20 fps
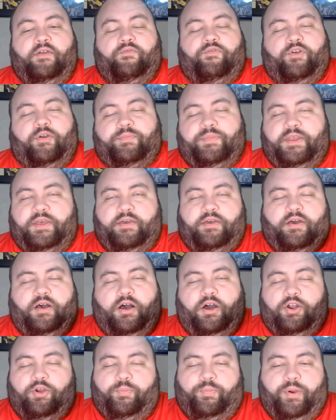from the
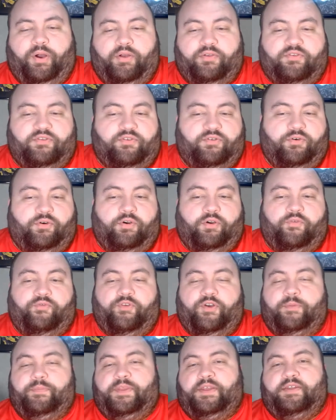auto parts store,
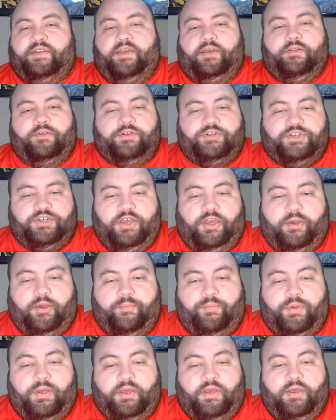from the dealership.